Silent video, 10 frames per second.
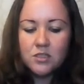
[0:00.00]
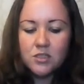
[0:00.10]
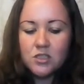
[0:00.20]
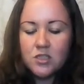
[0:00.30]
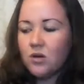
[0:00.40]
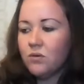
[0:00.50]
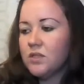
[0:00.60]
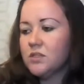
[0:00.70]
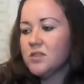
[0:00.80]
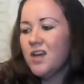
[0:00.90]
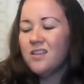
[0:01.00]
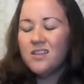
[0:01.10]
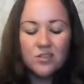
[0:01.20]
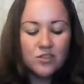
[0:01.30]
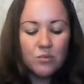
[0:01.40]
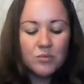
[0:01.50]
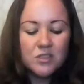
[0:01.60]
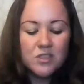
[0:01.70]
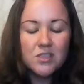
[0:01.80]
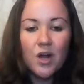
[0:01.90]
She always, there's so
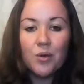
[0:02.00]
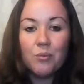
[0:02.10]
much to talk